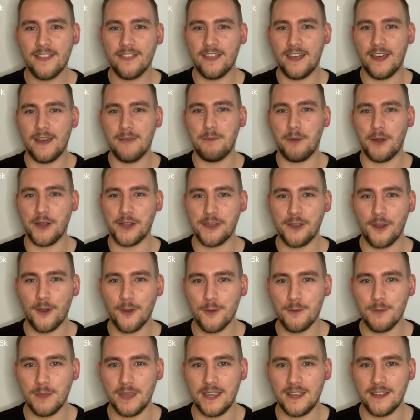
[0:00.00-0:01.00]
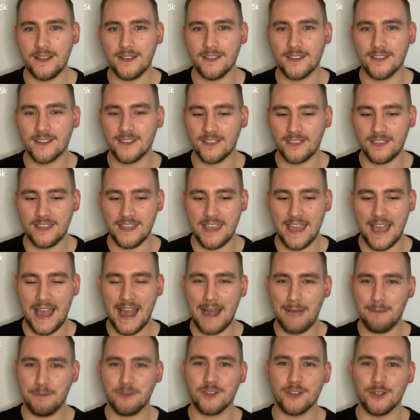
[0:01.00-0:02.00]
They're by no means the
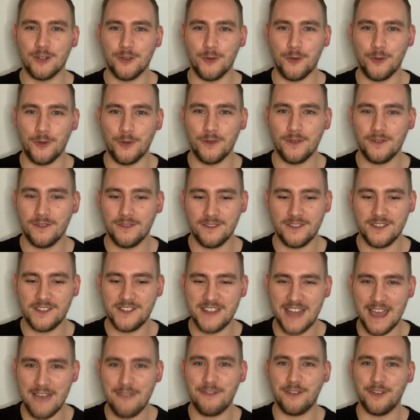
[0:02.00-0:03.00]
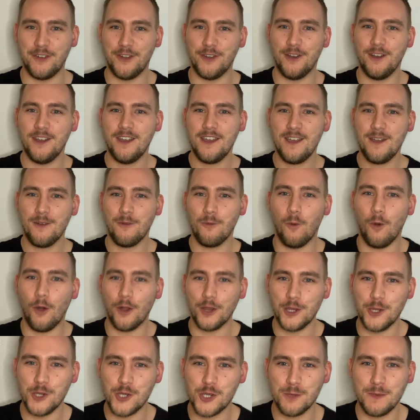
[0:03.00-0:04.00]
absolute definite
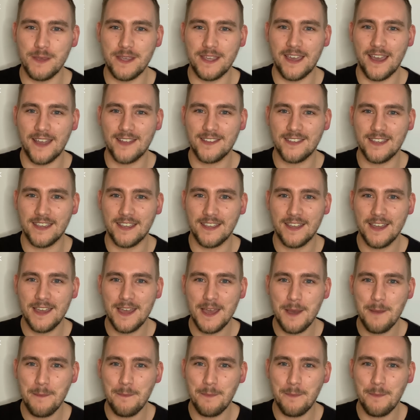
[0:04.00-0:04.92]
what you should be getting,